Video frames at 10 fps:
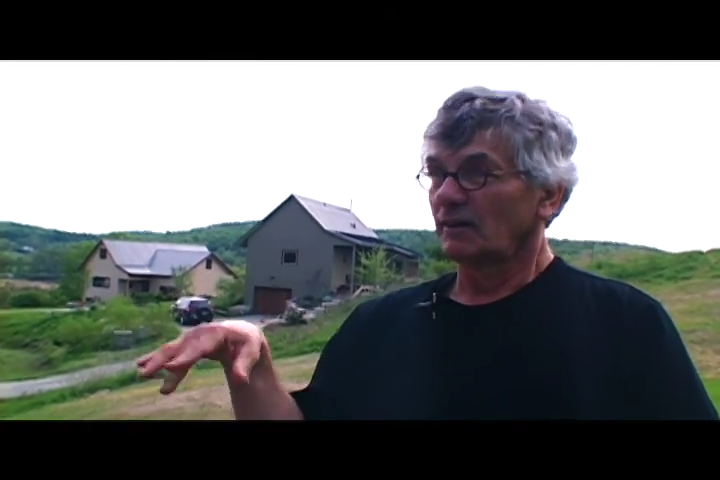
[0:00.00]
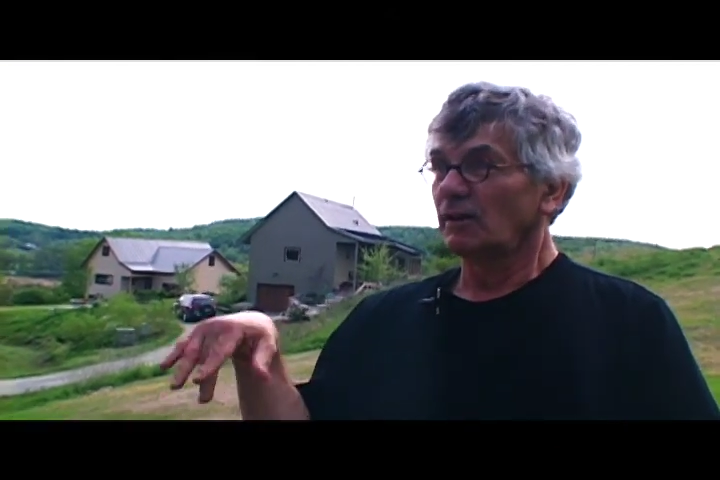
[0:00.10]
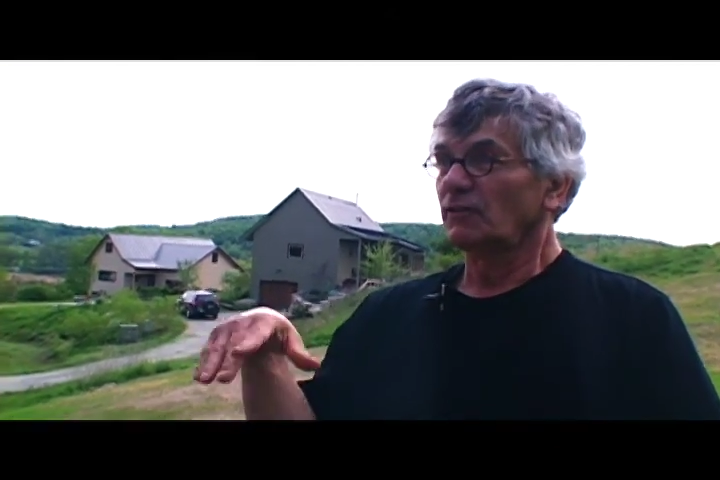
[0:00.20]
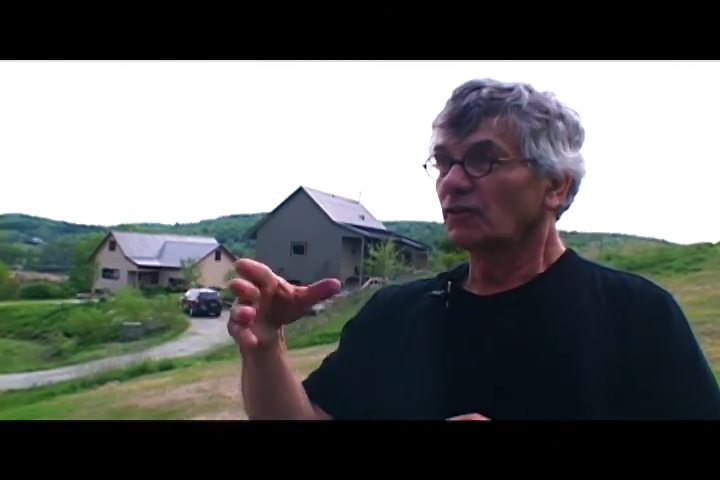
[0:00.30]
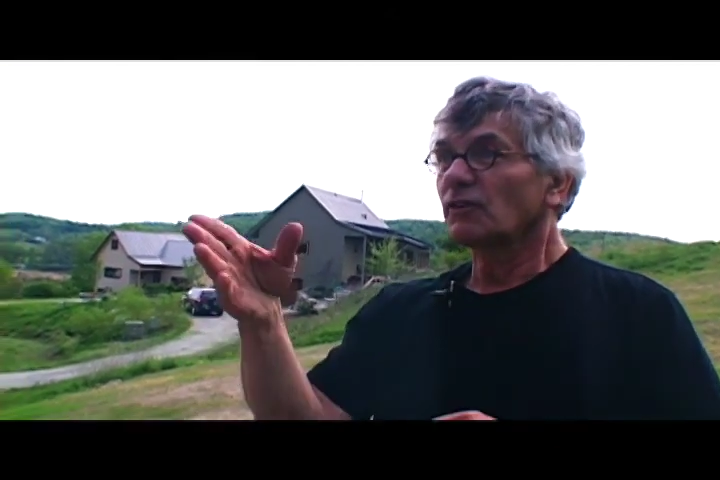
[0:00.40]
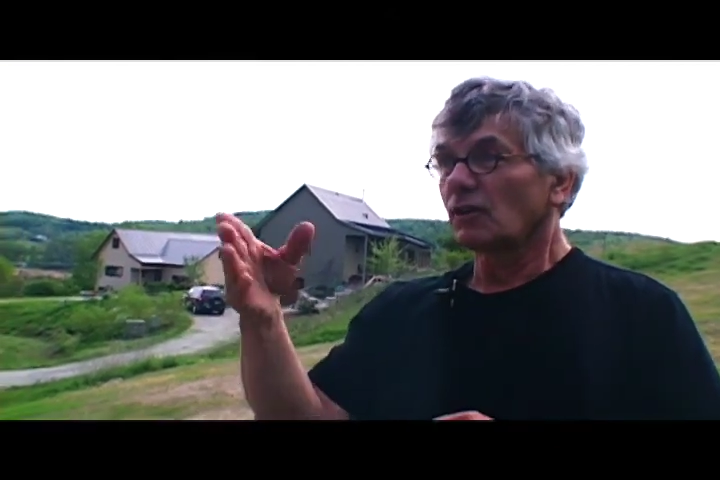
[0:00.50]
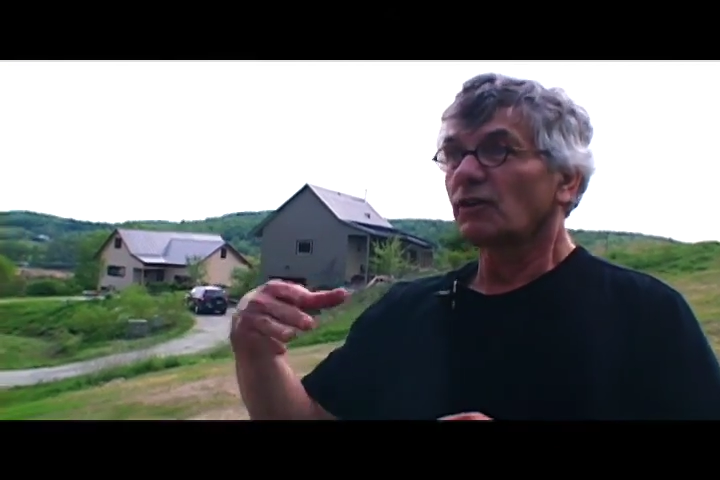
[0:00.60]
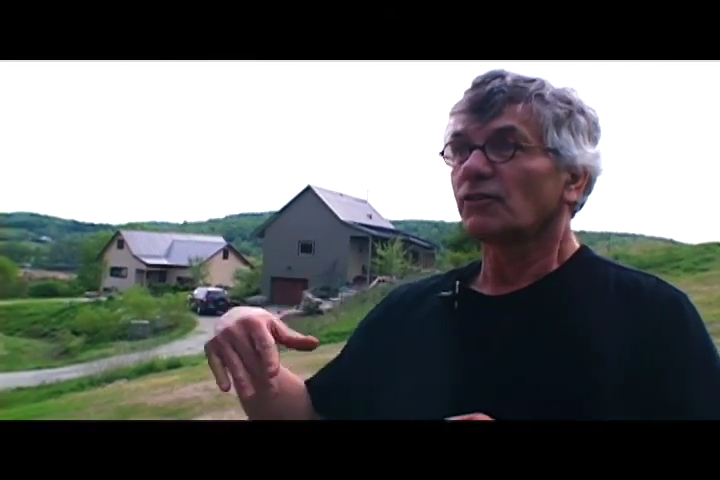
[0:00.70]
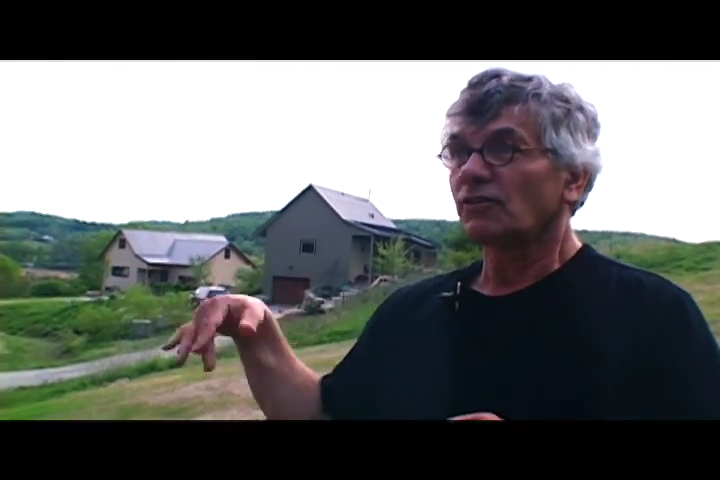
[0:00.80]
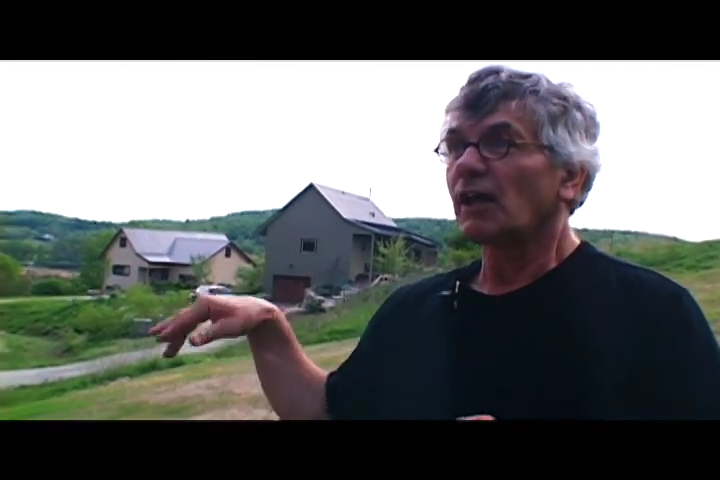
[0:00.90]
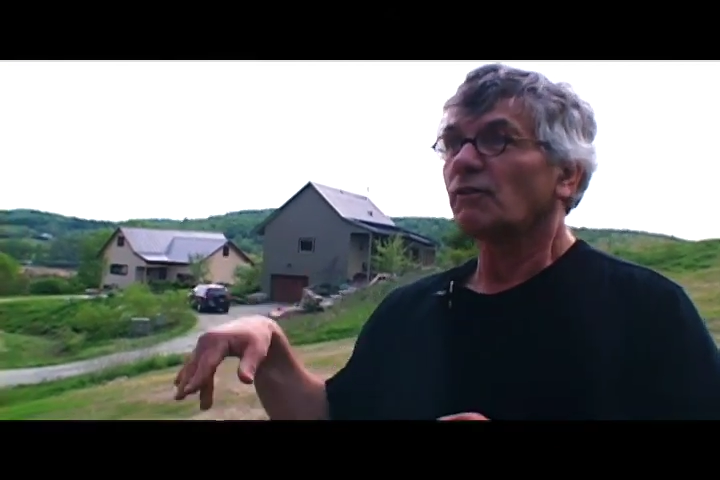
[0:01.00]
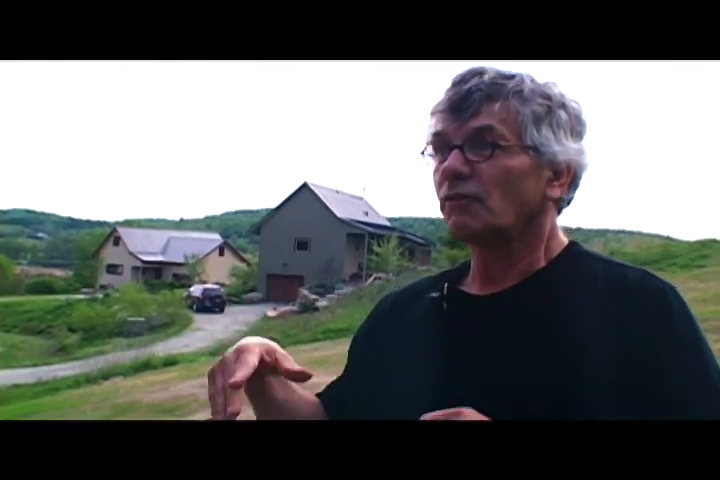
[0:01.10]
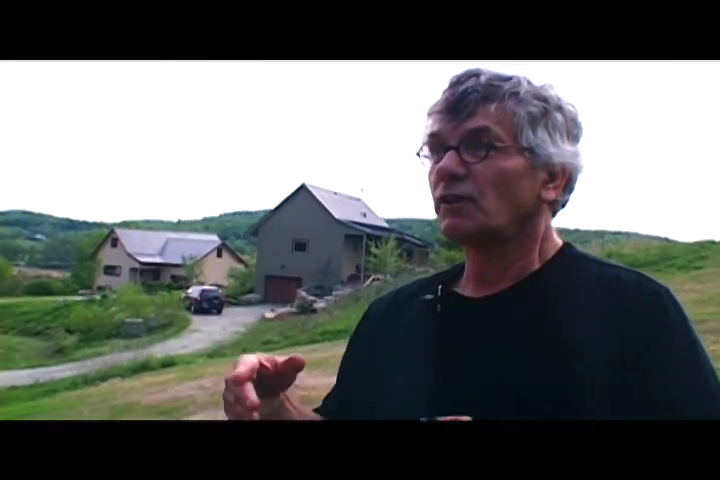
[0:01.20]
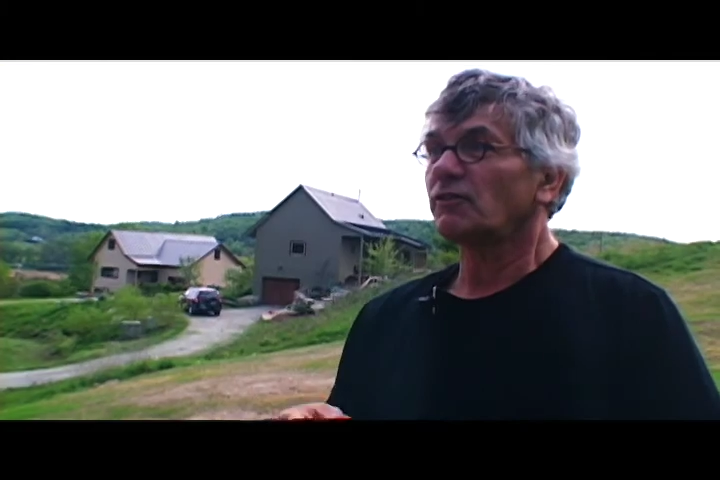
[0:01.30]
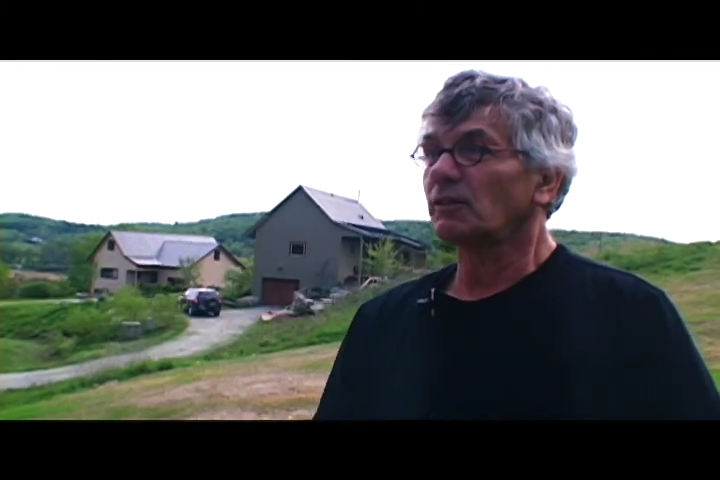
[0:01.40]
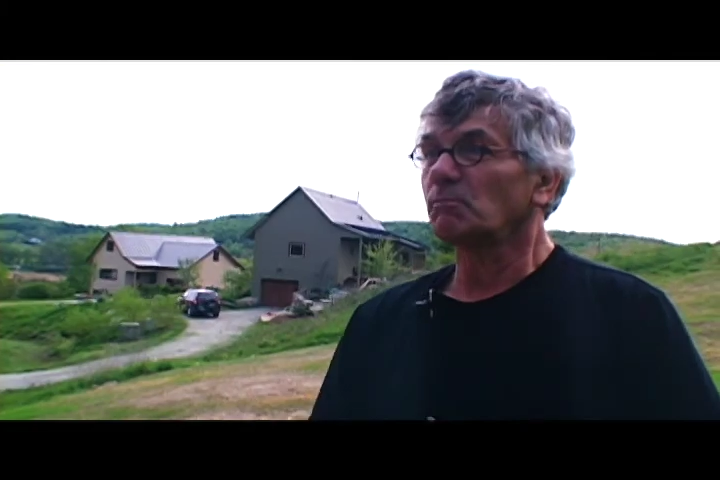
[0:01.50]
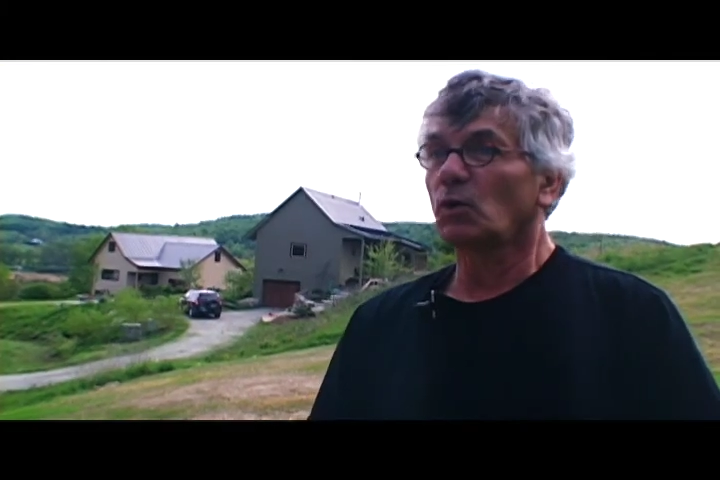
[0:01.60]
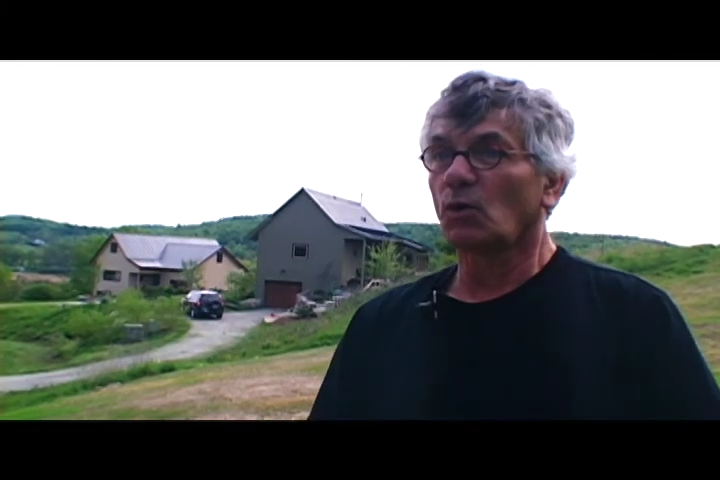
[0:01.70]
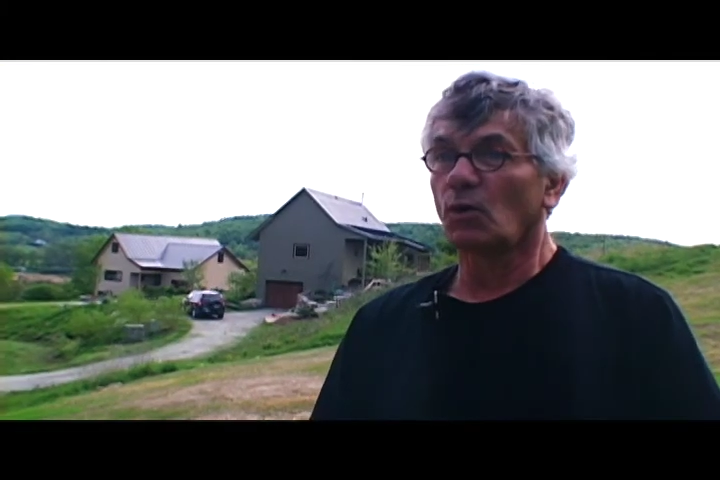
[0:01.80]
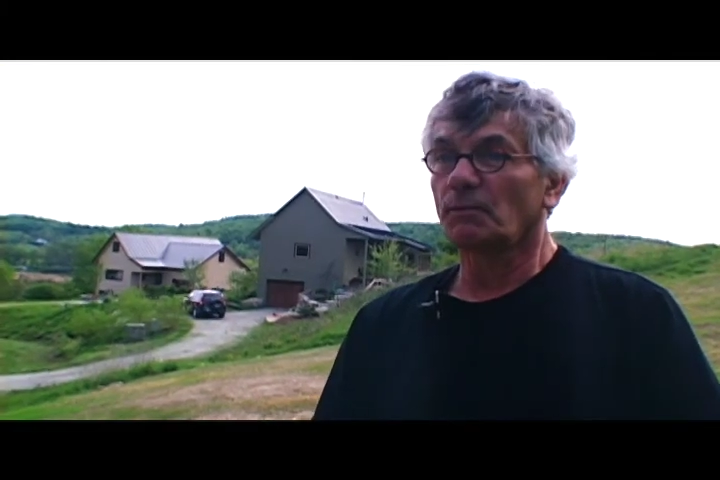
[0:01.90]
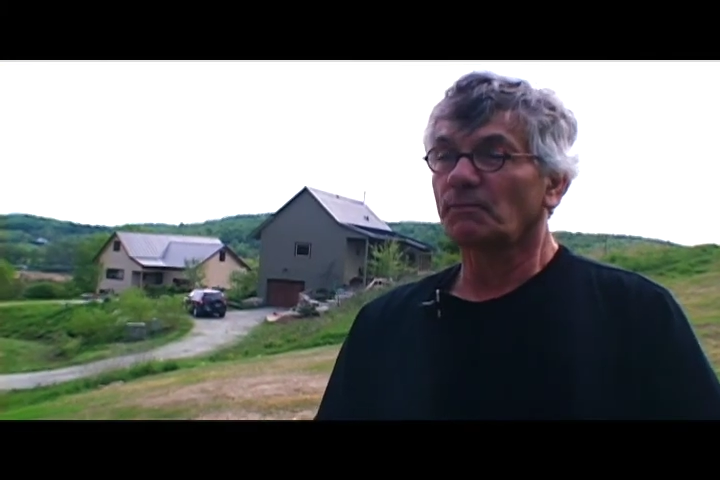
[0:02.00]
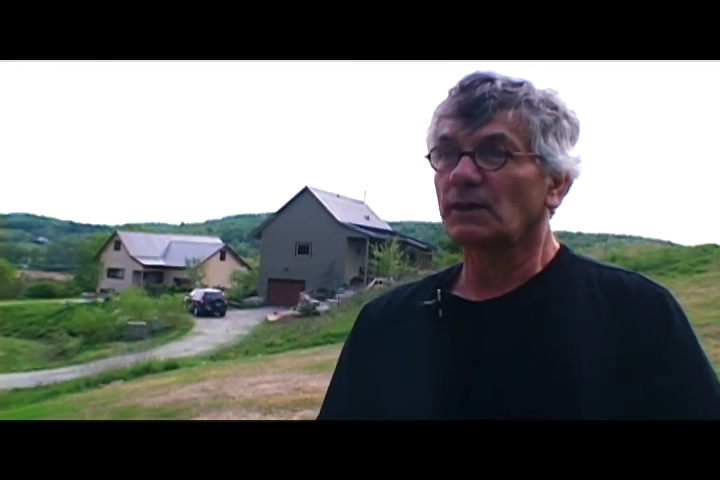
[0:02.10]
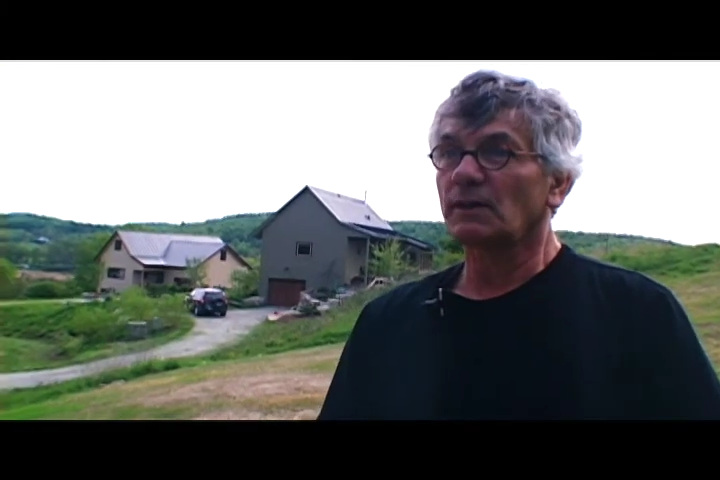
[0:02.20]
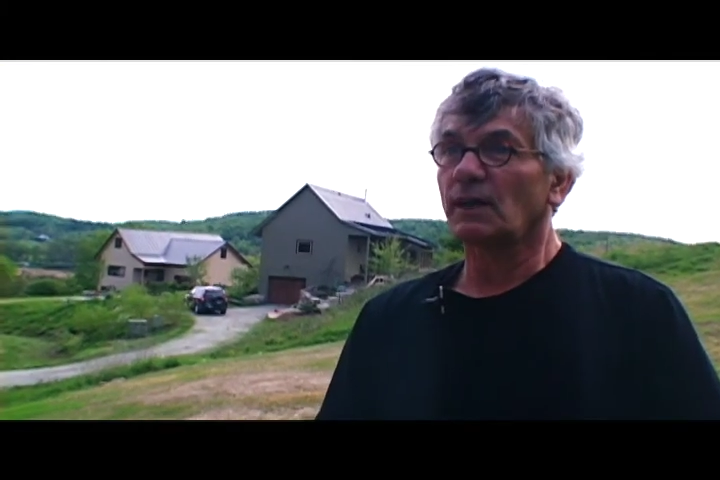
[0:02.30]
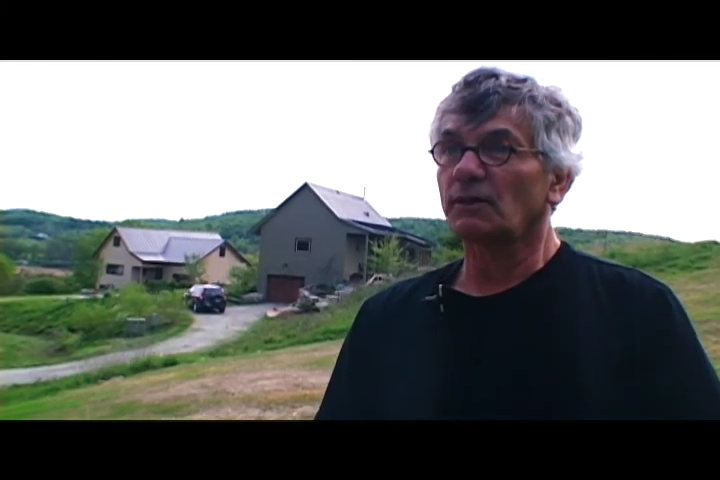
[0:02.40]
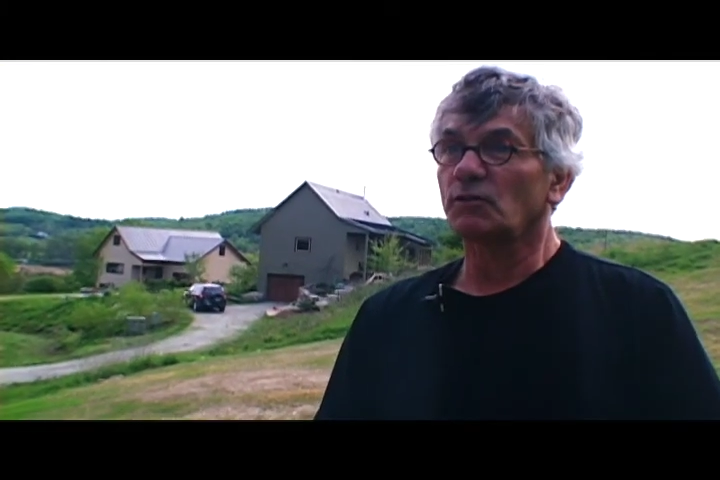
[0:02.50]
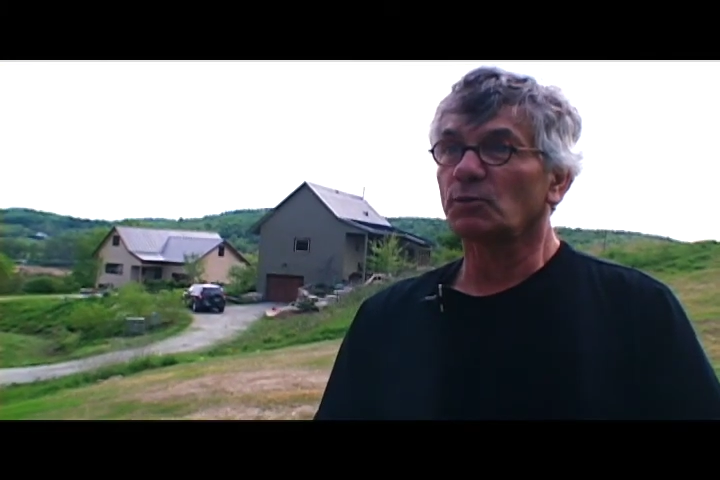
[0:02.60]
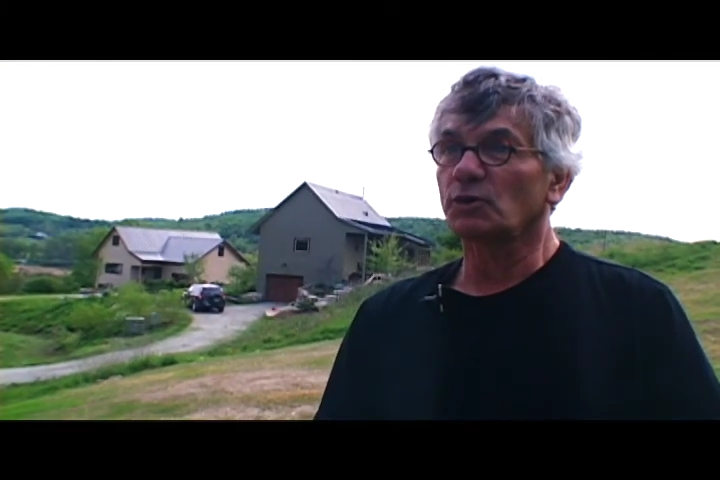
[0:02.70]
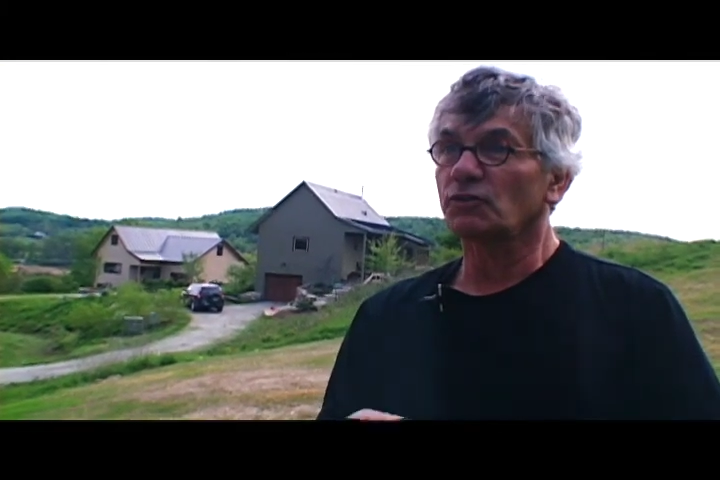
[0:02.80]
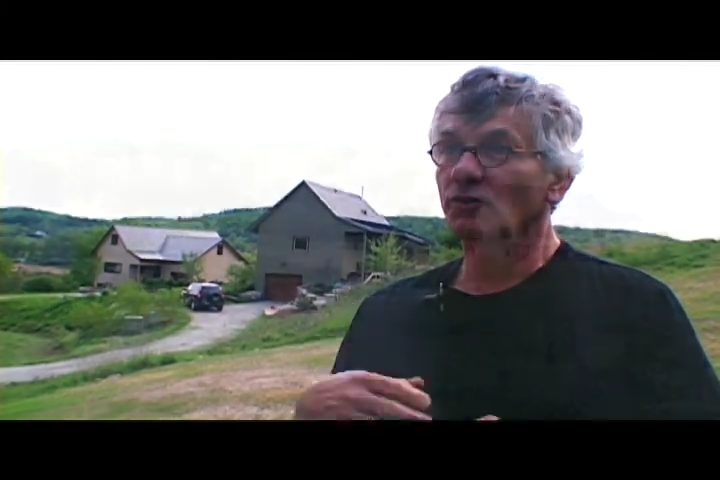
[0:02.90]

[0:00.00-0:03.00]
in this little south-facing bowl in Hinesburg,